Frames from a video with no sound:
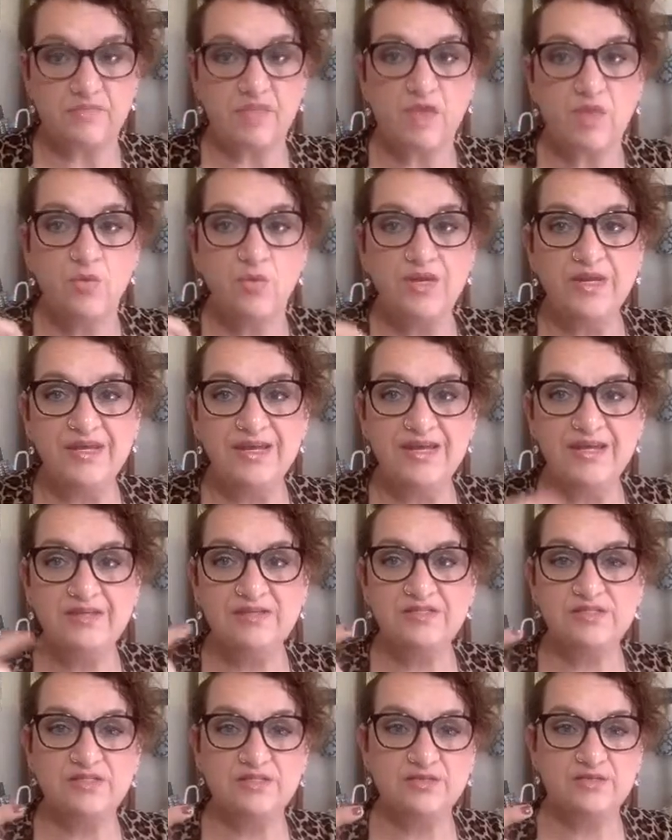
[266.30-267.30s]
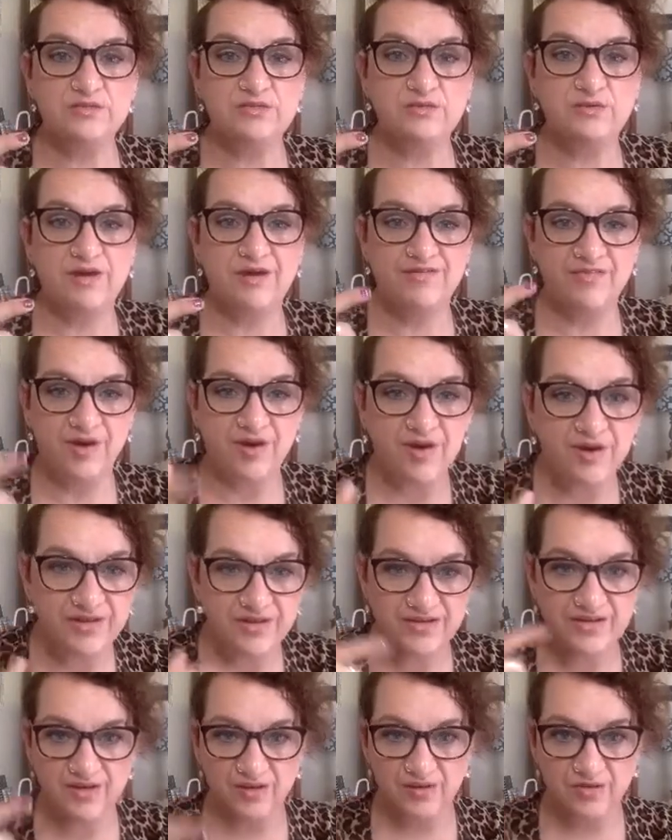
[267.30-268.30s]
We need to have already
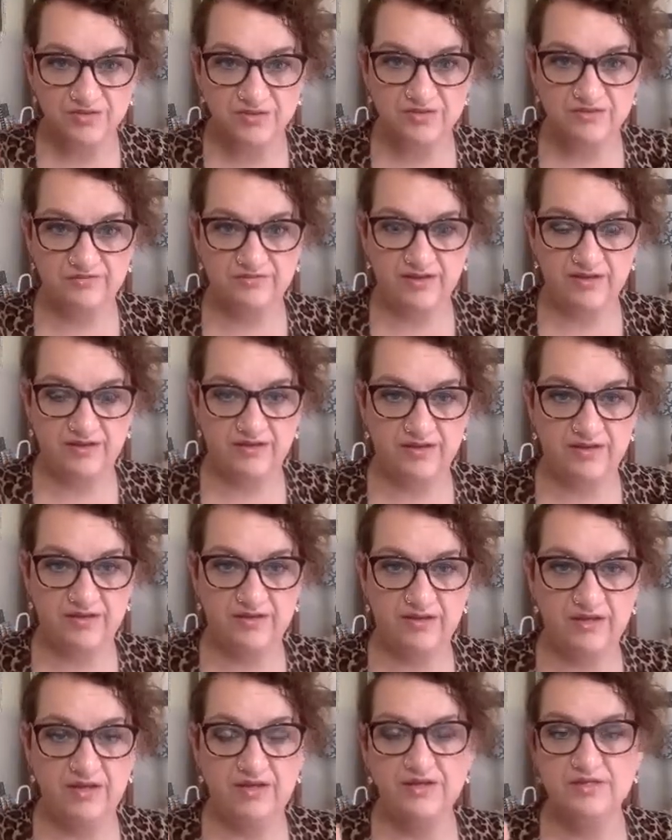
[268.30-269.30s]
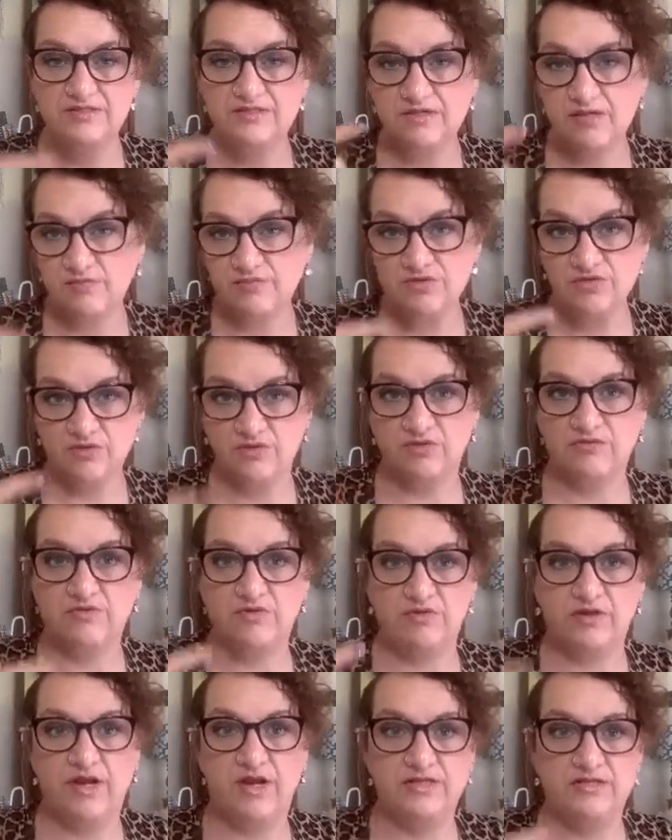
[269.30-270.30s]
cultivated some sort of
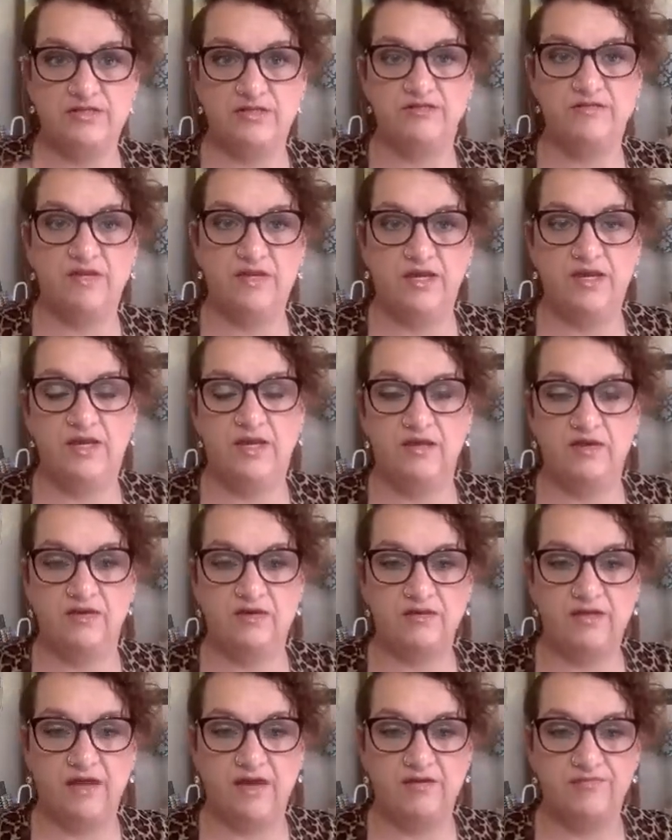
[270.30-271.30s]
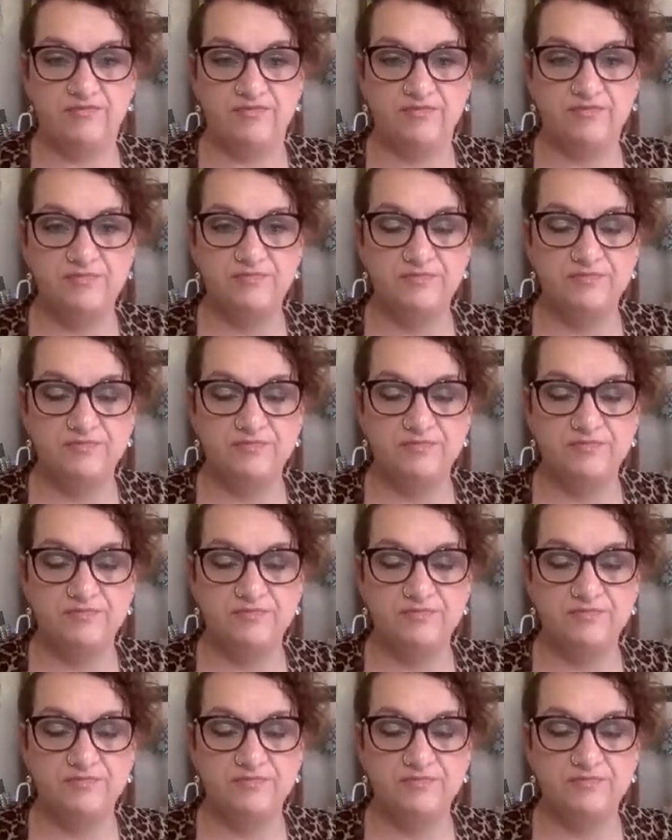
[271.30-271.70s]
creativity in our life.